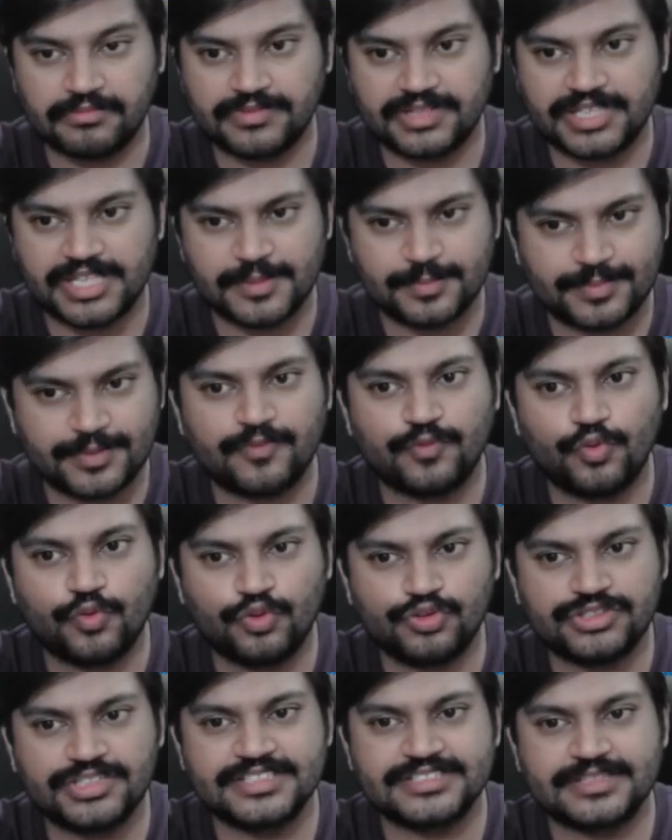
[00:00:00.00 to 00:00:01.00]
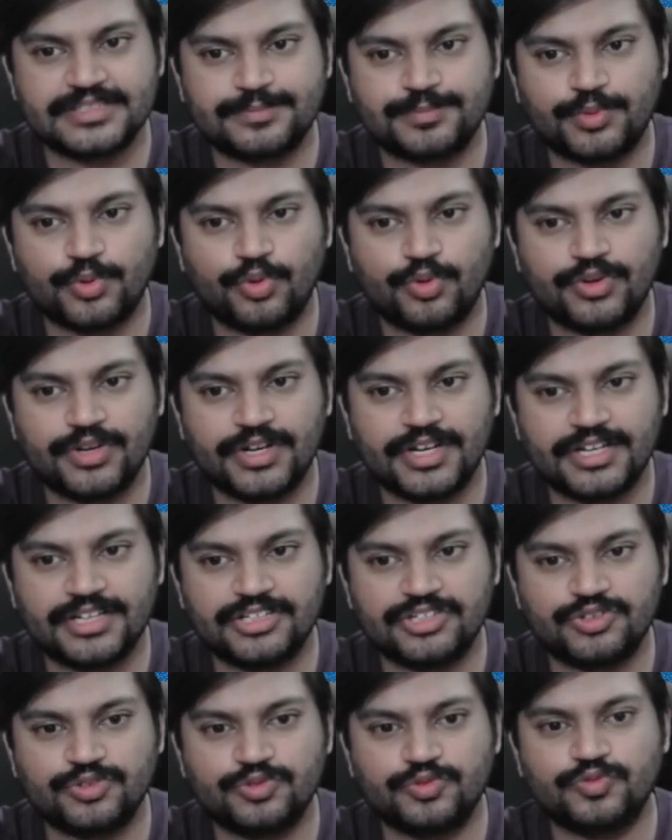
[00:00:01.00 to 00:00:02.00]
He provoked his
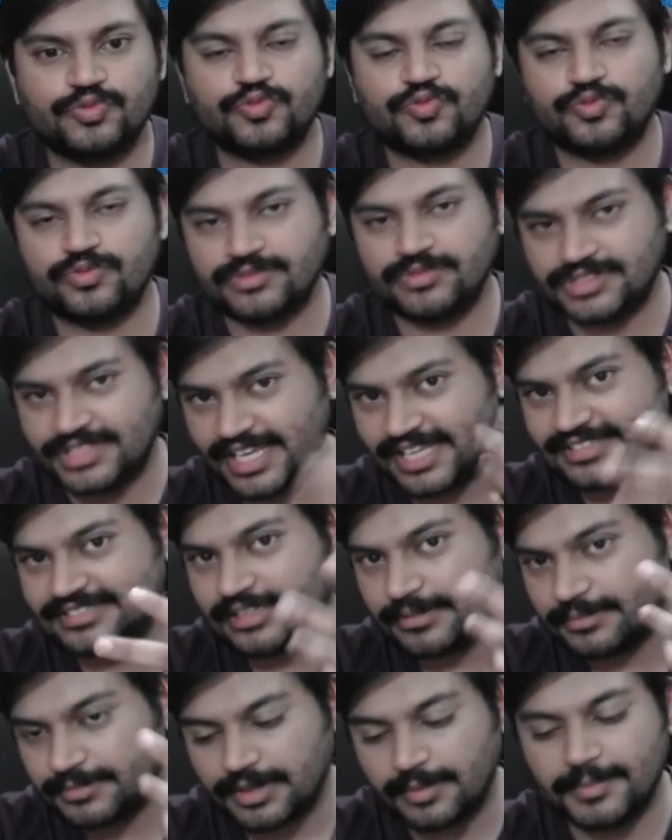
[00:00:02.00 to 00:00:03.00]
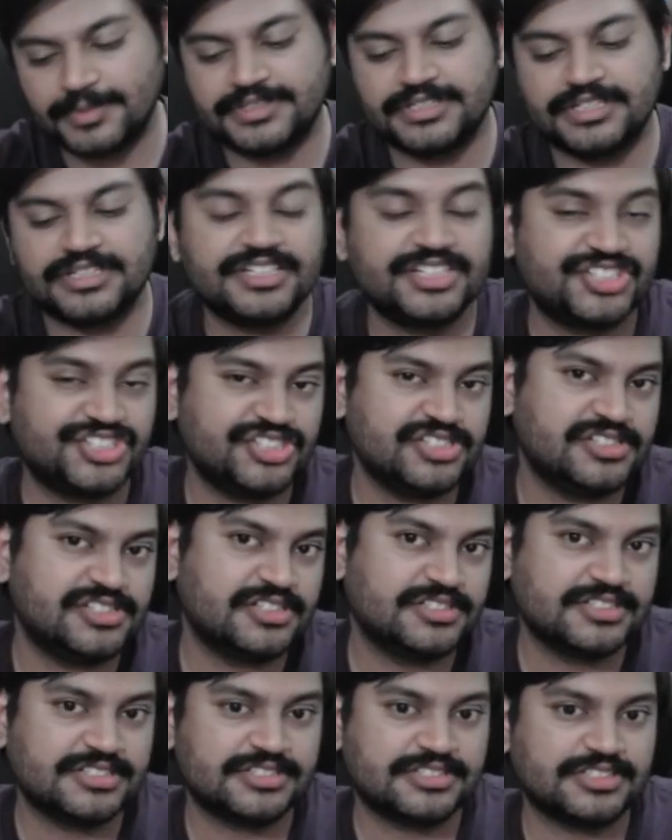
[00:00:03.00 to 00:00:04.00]
opponent to take some committal
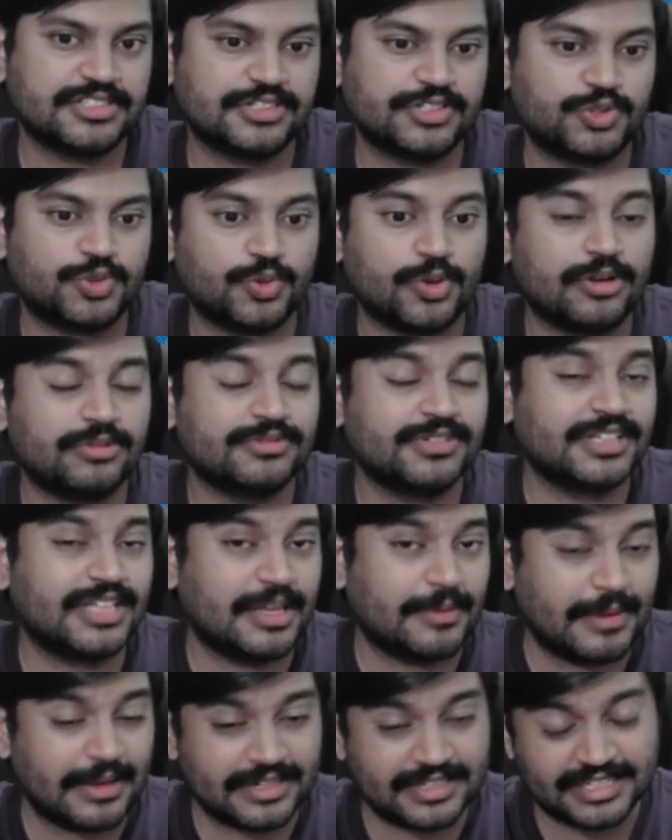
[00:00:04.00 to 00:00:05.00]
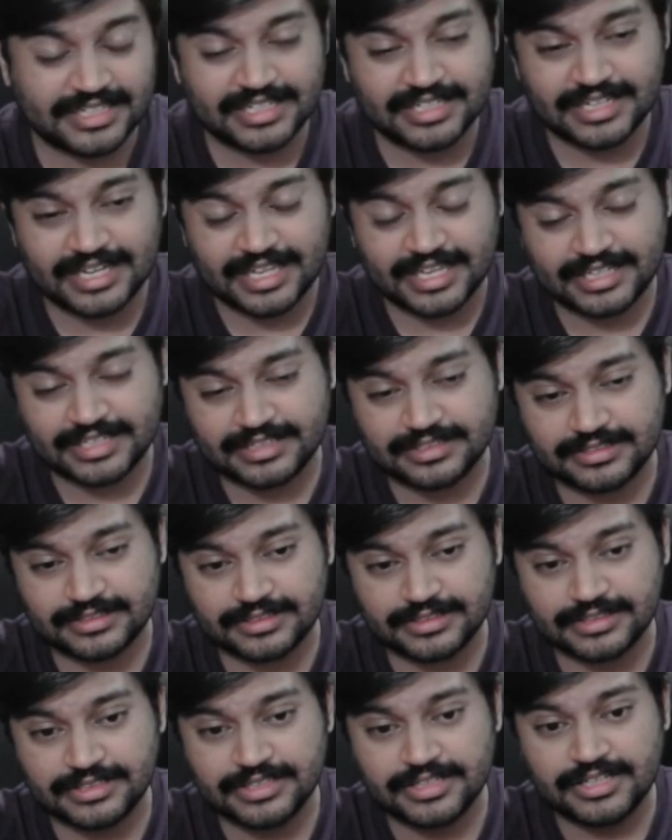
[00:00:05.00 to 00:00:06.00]
decisions throughout the game. I really like
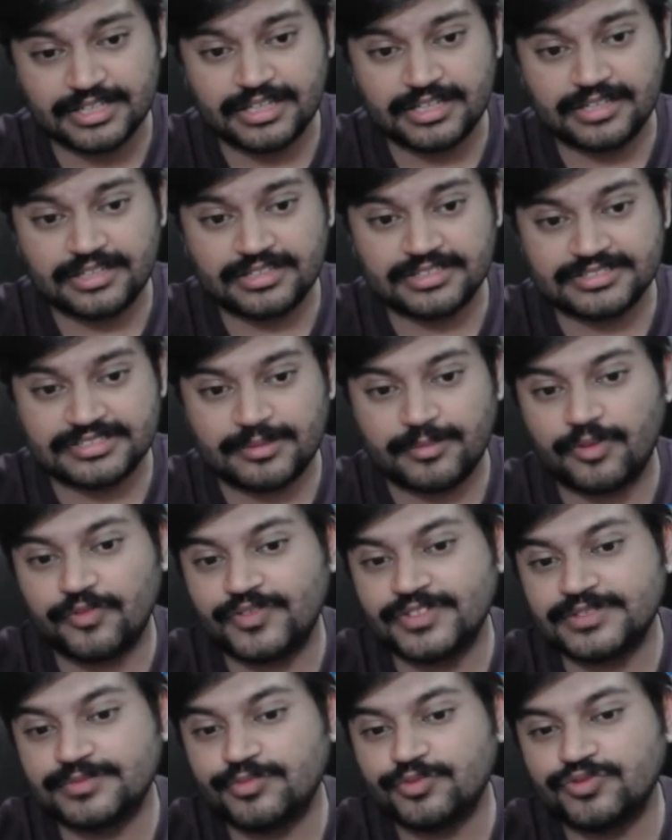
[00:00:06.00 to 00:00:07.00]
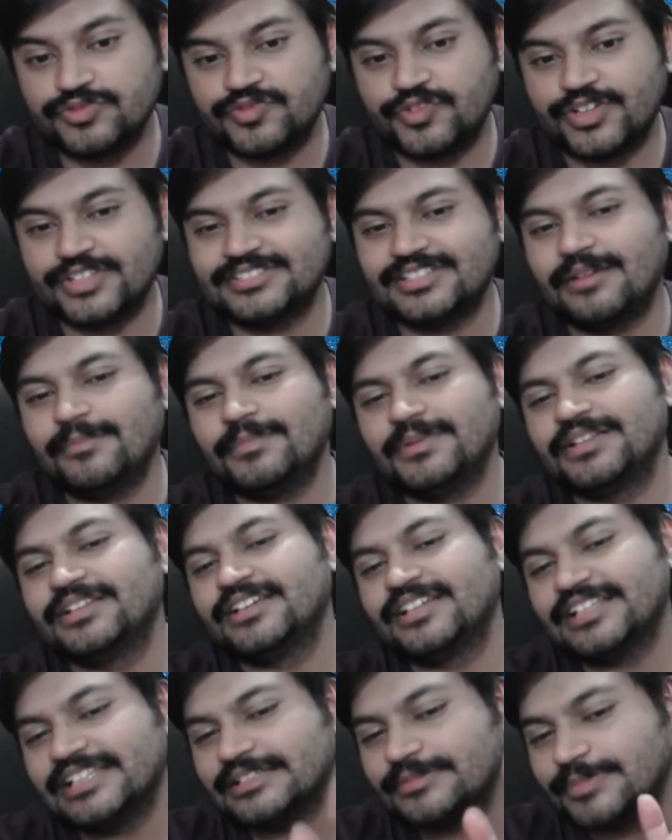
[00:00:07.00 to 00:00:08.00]
some of his moves. For example,
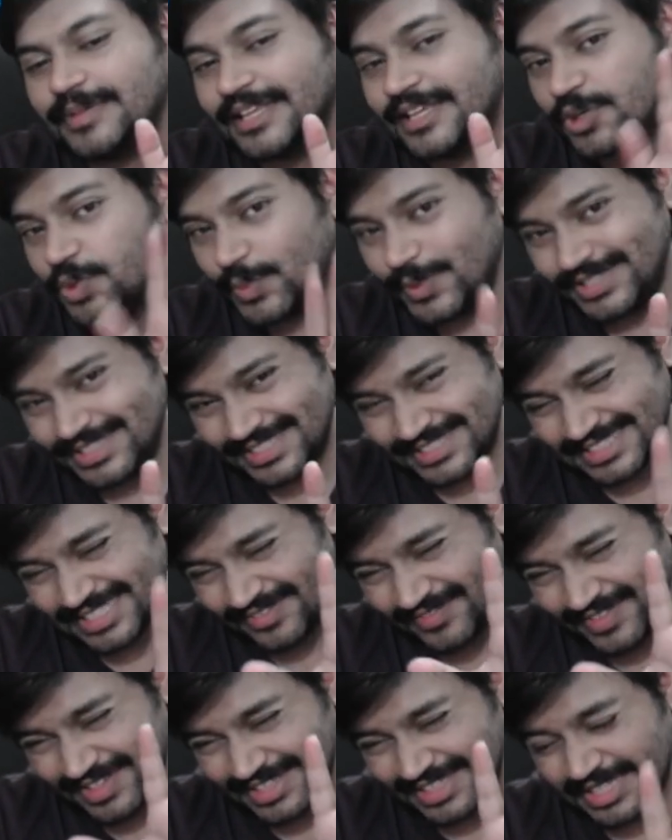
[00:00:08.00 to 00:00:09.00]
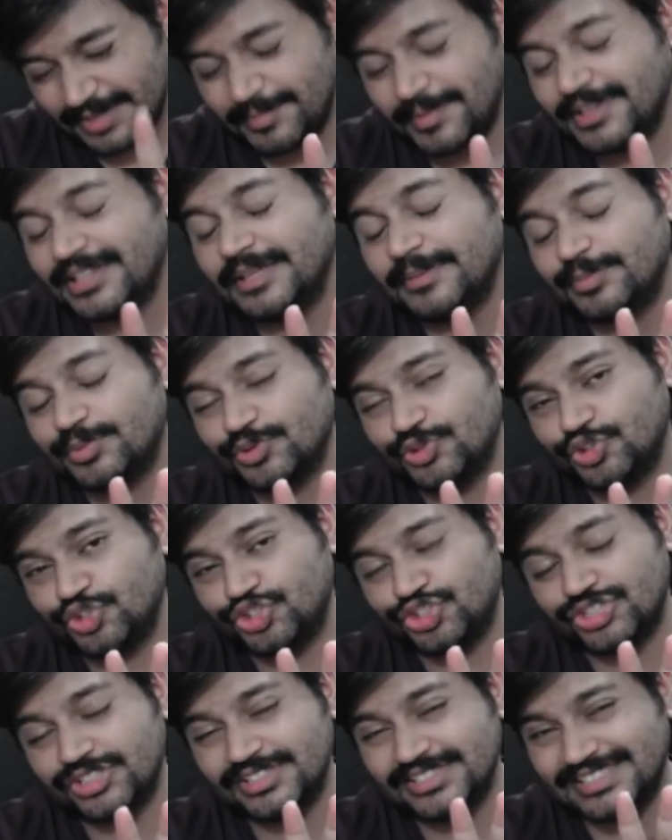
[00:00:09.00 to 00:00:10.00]
here he's playing queen c7, keeping the
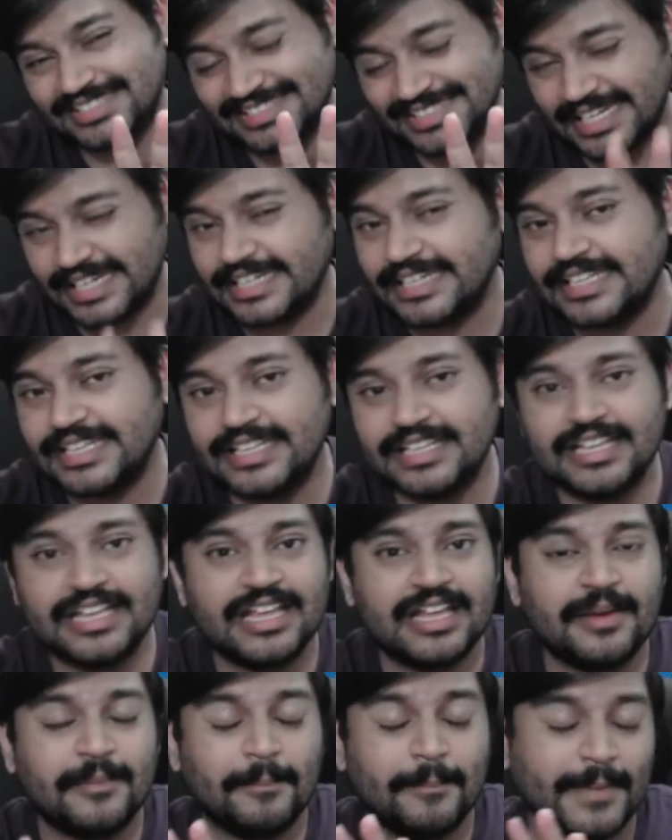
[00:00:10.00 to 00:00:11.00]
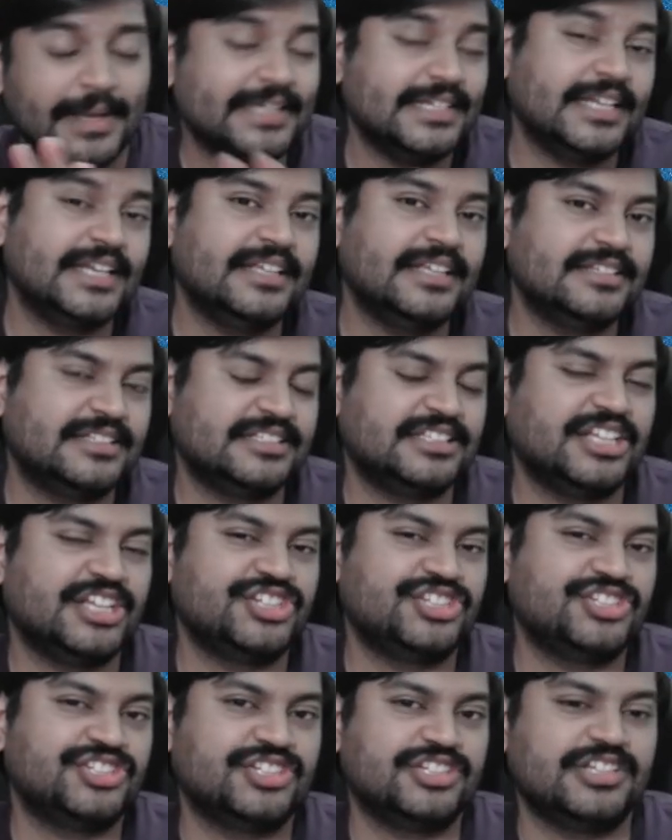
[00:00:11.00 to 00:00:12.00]
position steady, maintaining the
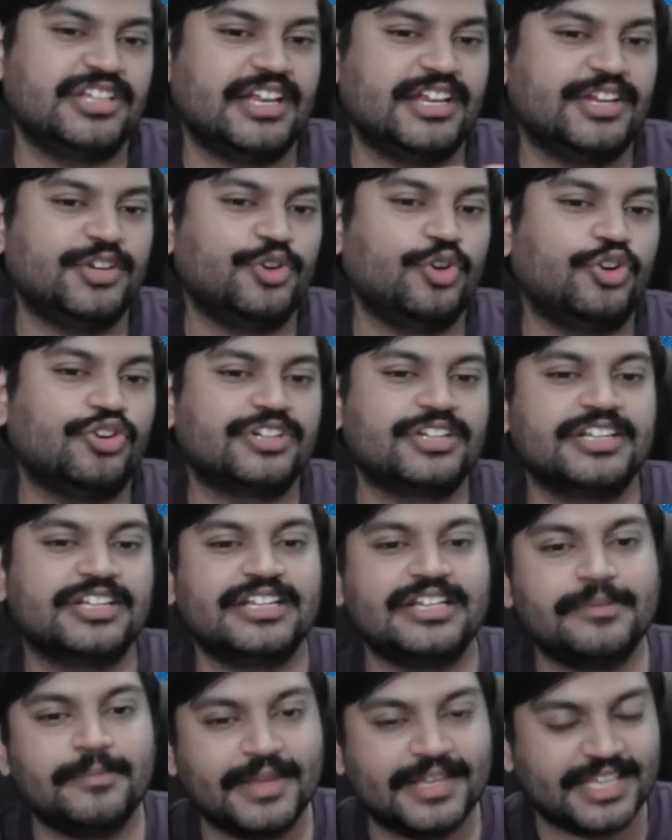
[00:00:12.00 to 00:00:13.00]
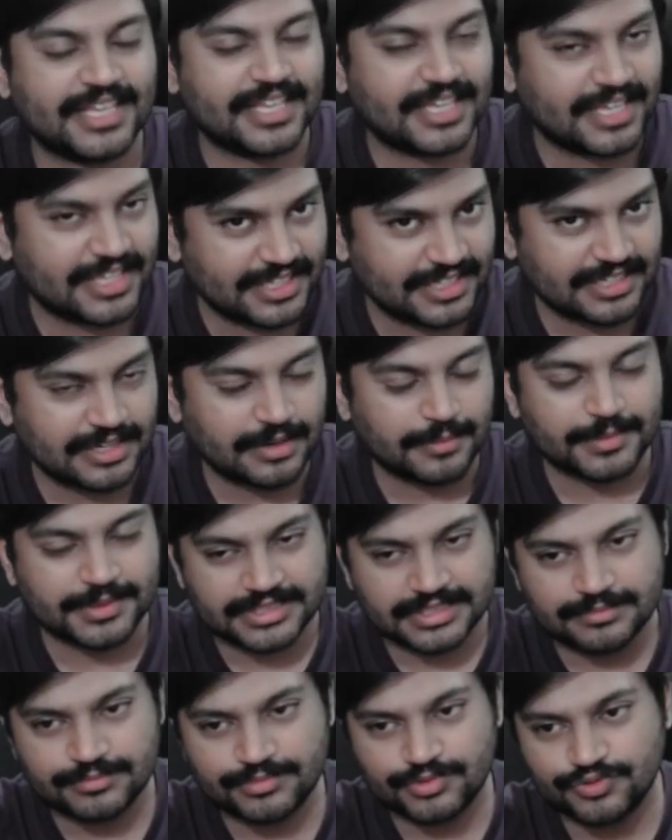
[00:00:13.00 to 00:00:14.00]
tension, and not really making any
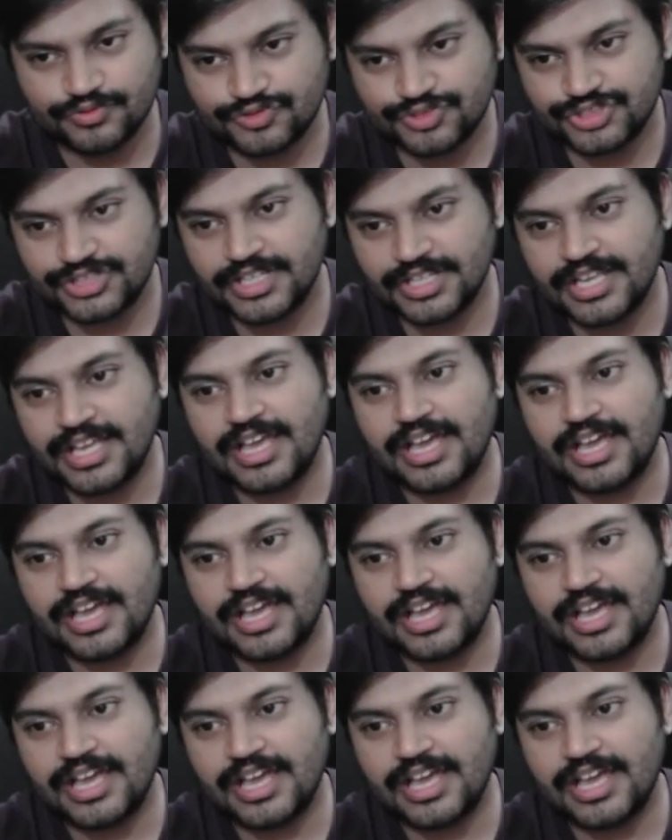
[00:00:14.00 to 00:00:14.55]
committal moves.